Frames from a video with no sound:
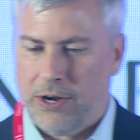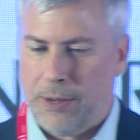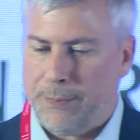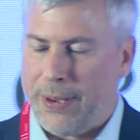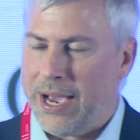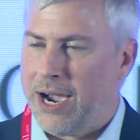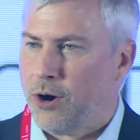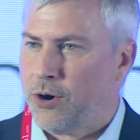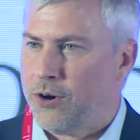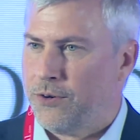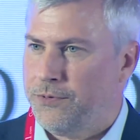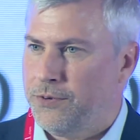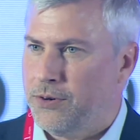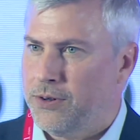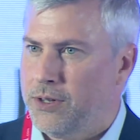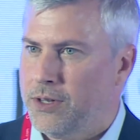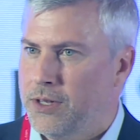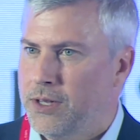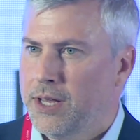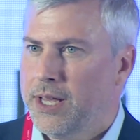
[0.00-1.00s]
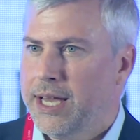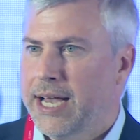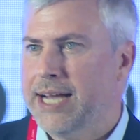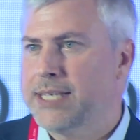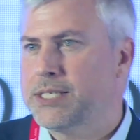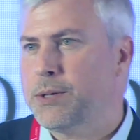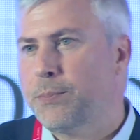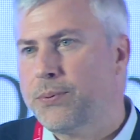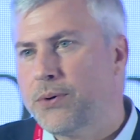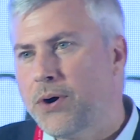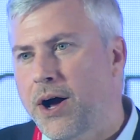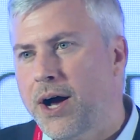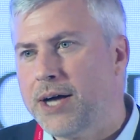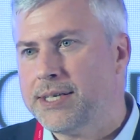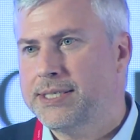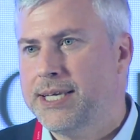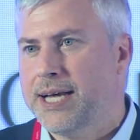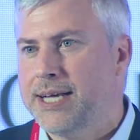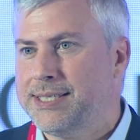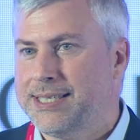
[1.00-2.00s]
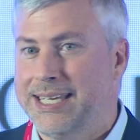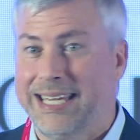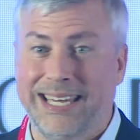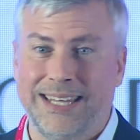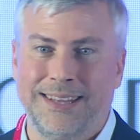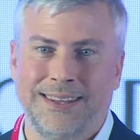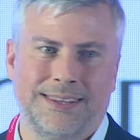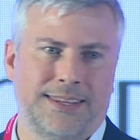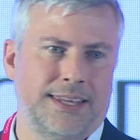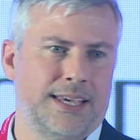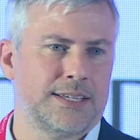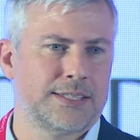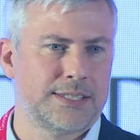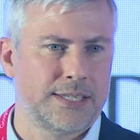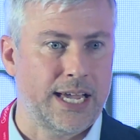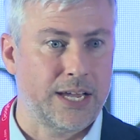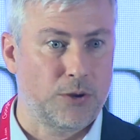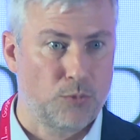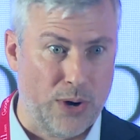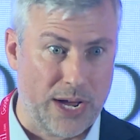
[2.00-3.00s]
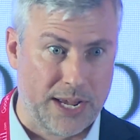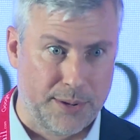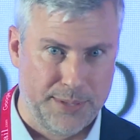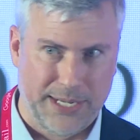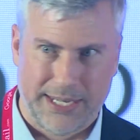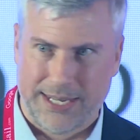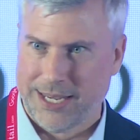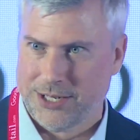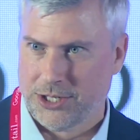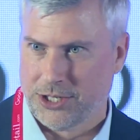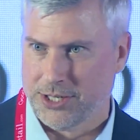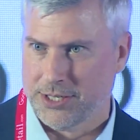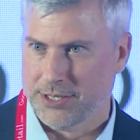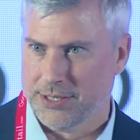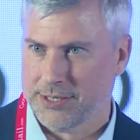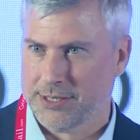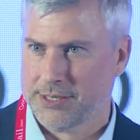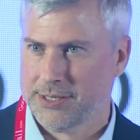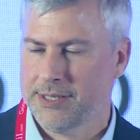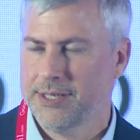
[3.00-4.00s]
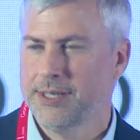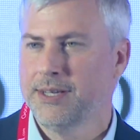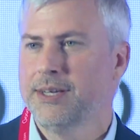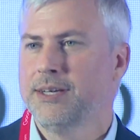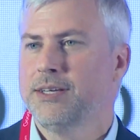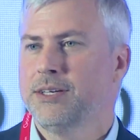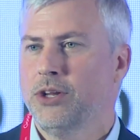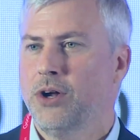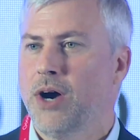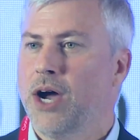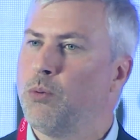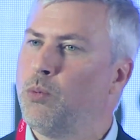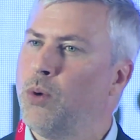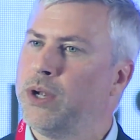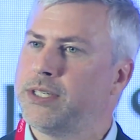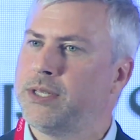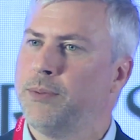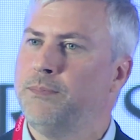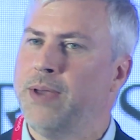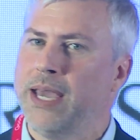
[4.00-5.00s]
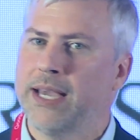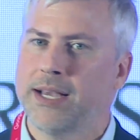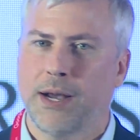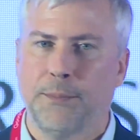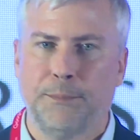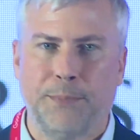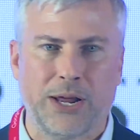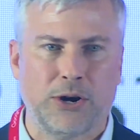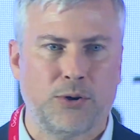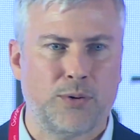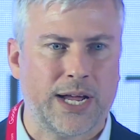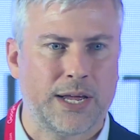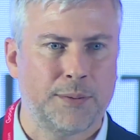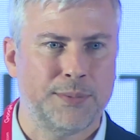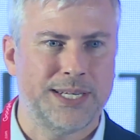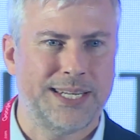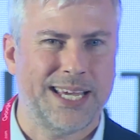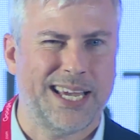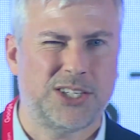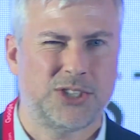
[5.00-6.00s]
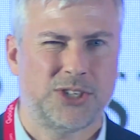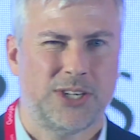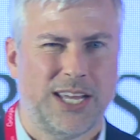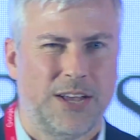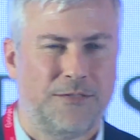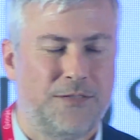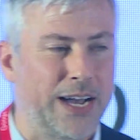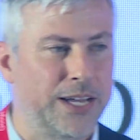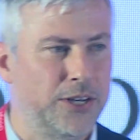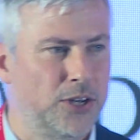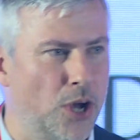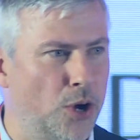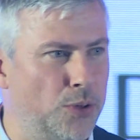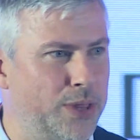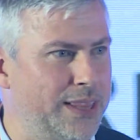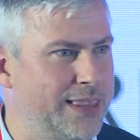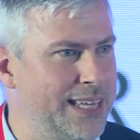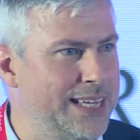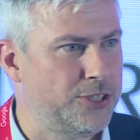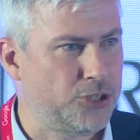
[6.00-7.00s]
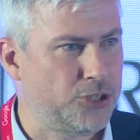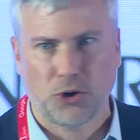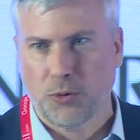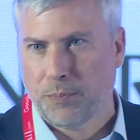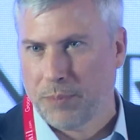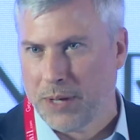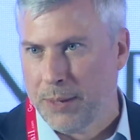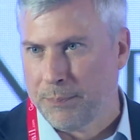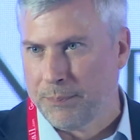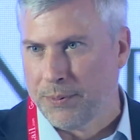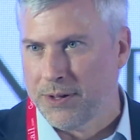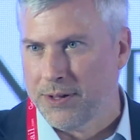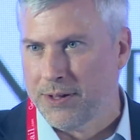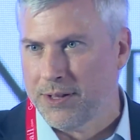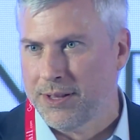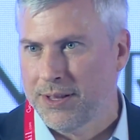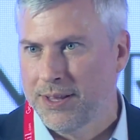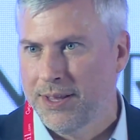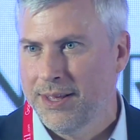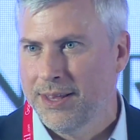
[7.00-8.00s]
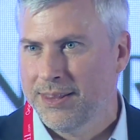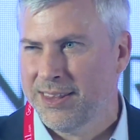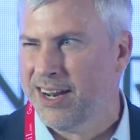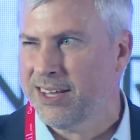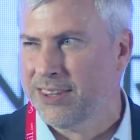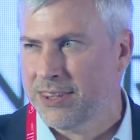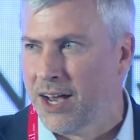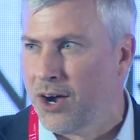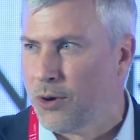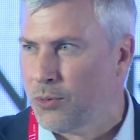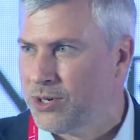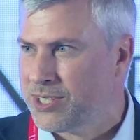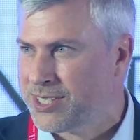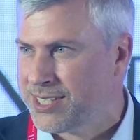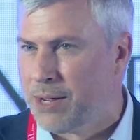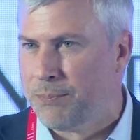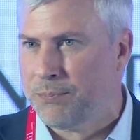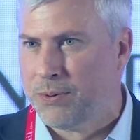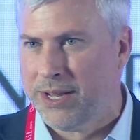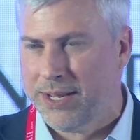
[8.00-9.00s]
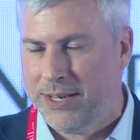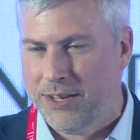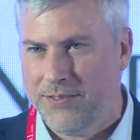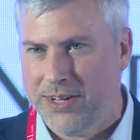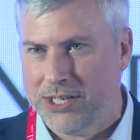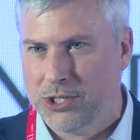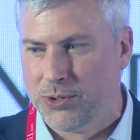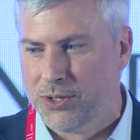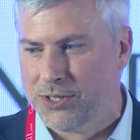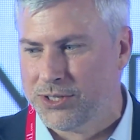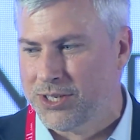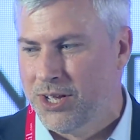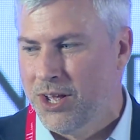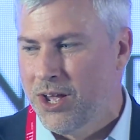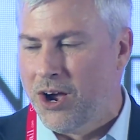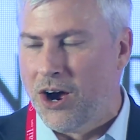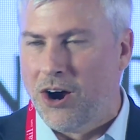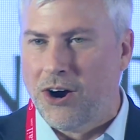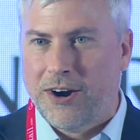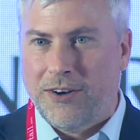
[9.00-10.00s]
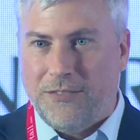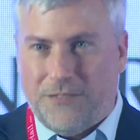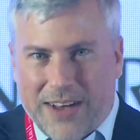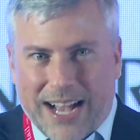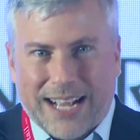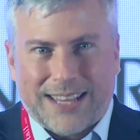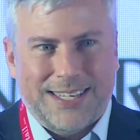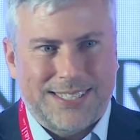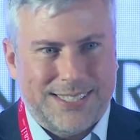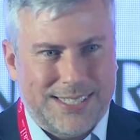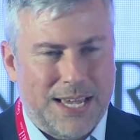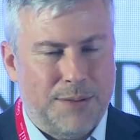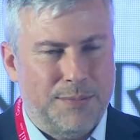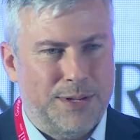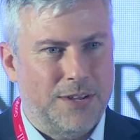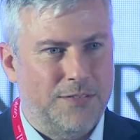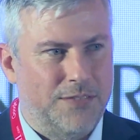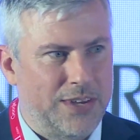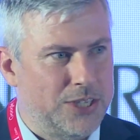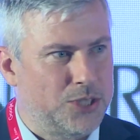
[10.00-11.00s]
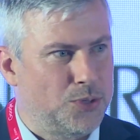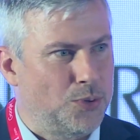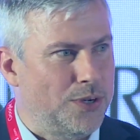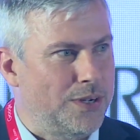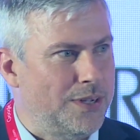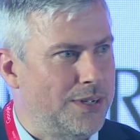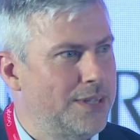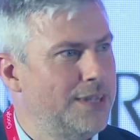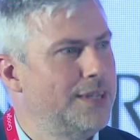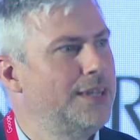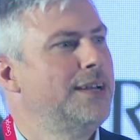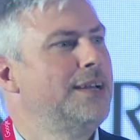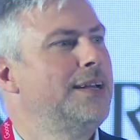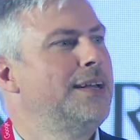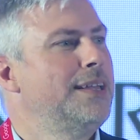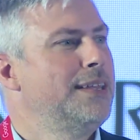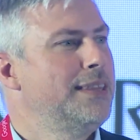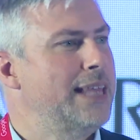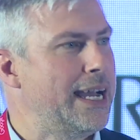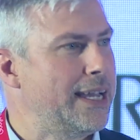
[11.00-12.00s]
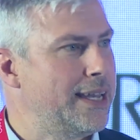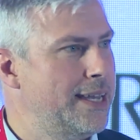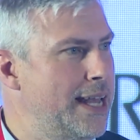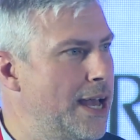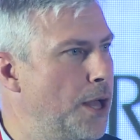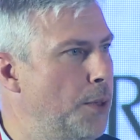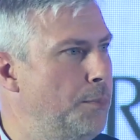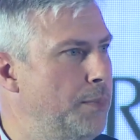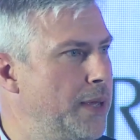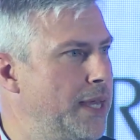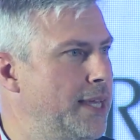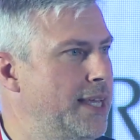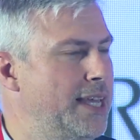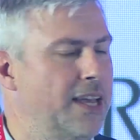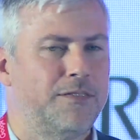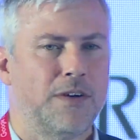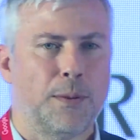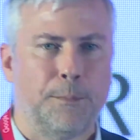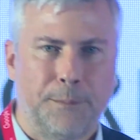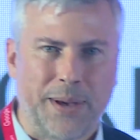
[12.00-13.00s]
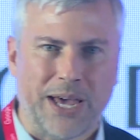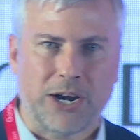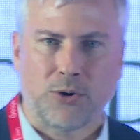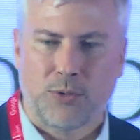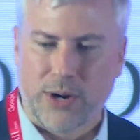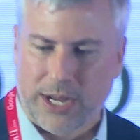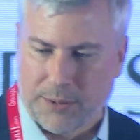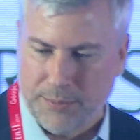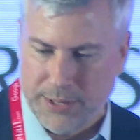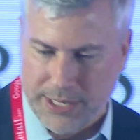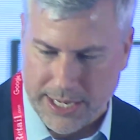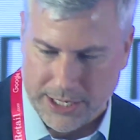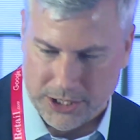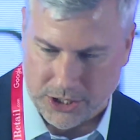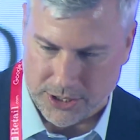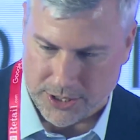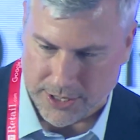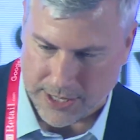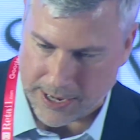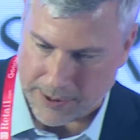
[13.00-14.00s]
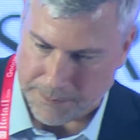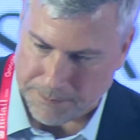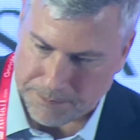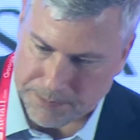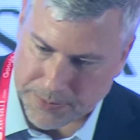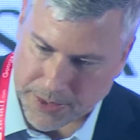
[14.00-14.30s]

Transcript: powerful as a process in things like recommendations. I want to make a better recommendation if I know that these people that I thought were separate individuals are in fact the same individual. That can help me give a better recommendation to them.